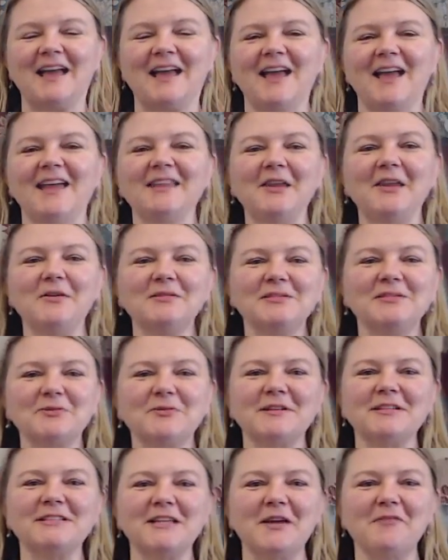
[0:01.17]
Hello,
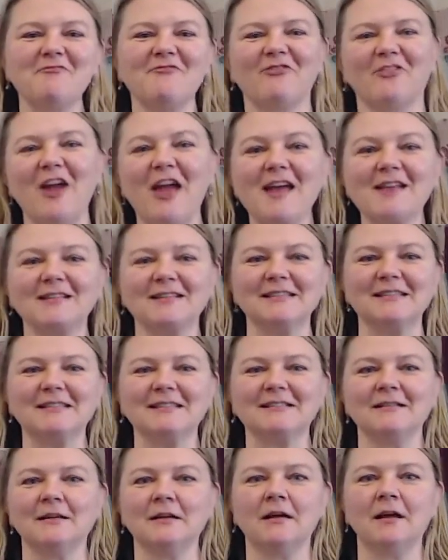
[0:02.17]
Storytime friends.
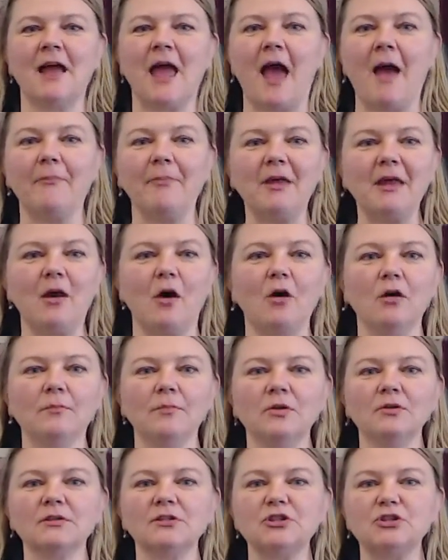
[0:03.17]
Happy
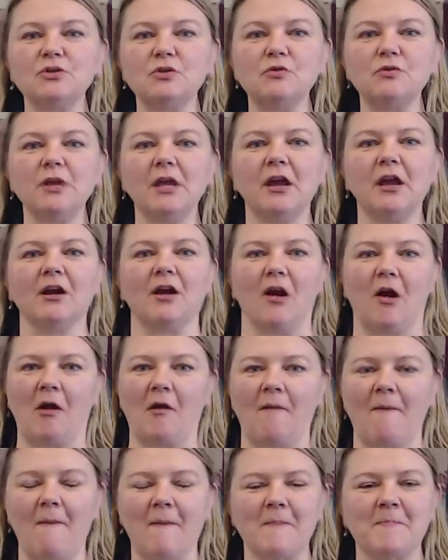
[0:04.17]
almost New Year.
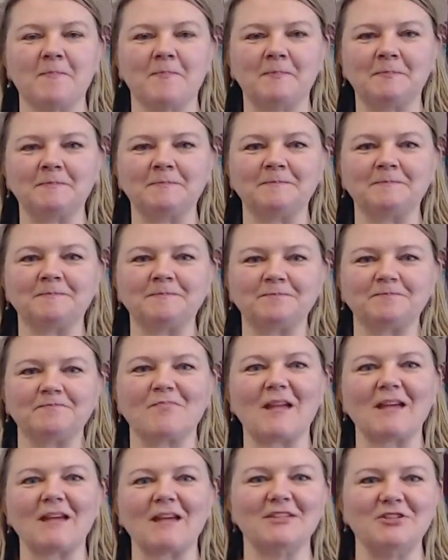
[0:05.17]

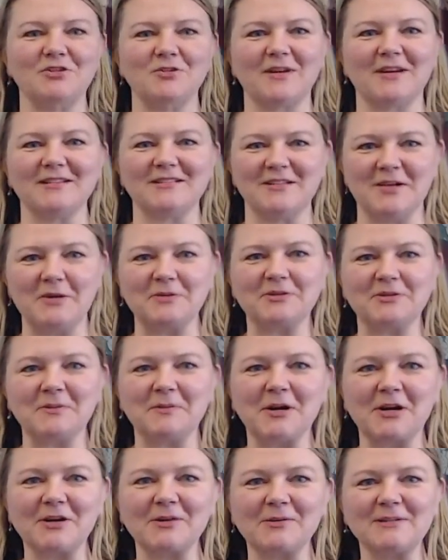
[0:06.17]
Did you guys know
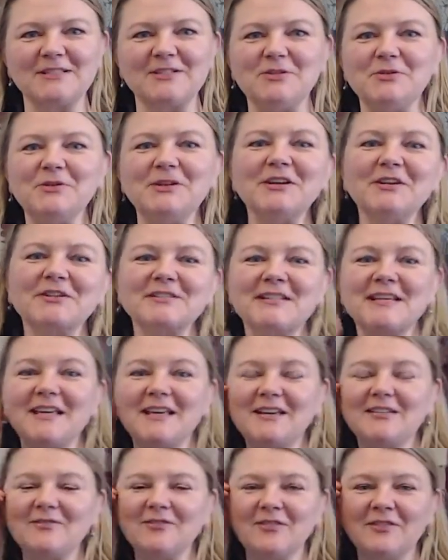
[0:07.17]
tomorrow is New Year's
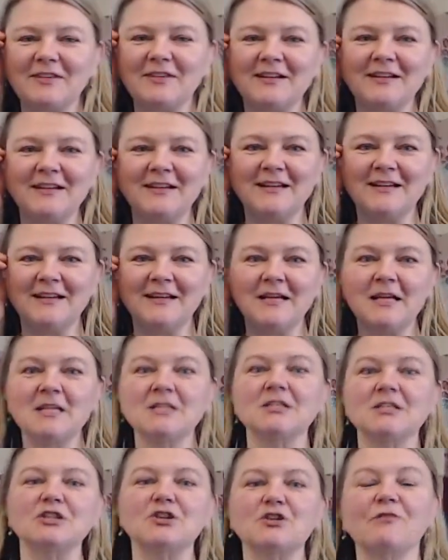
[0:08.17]
Eve?
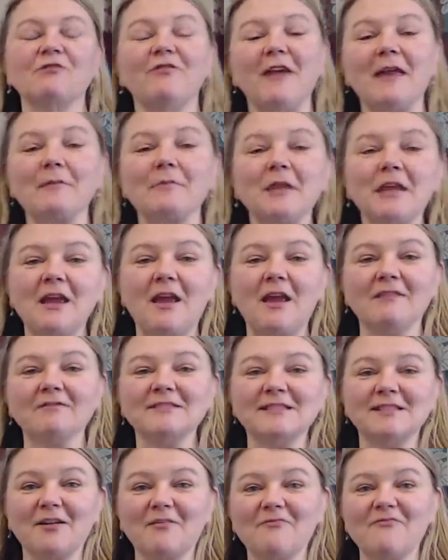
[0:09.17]
Does your family have
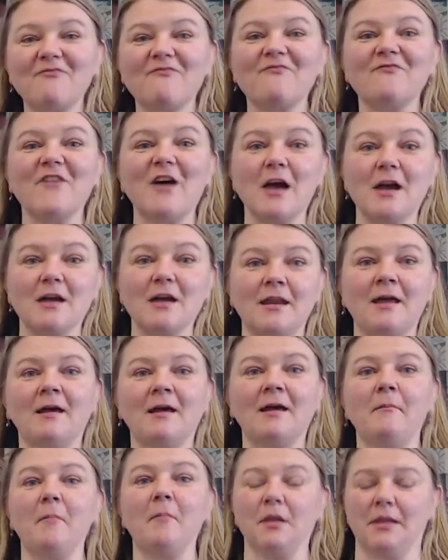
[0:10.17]
some
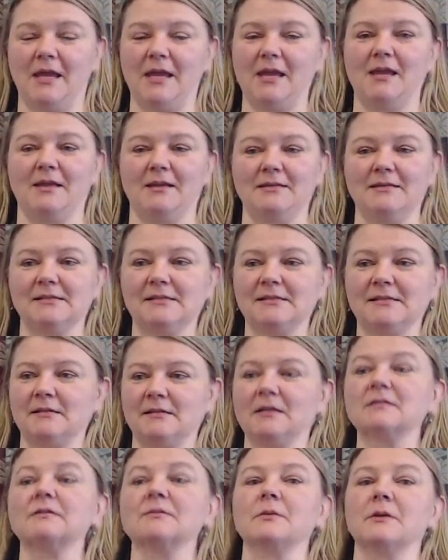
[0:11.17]
fun plans?
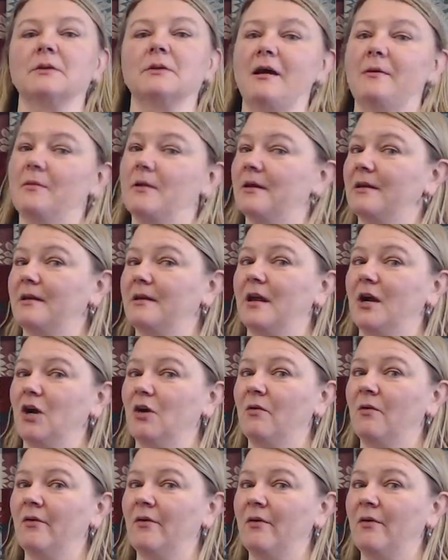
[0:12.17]
That's what I want to know.